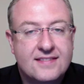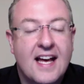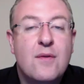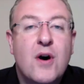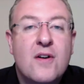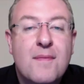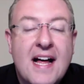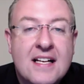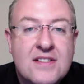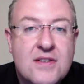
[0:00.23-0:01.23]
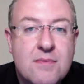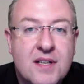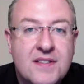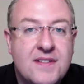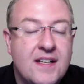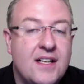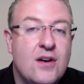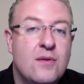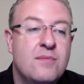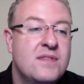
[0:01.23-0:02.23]
Hey, welcome back to Milton Daily
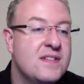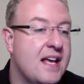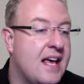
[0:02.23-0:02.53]
Homes.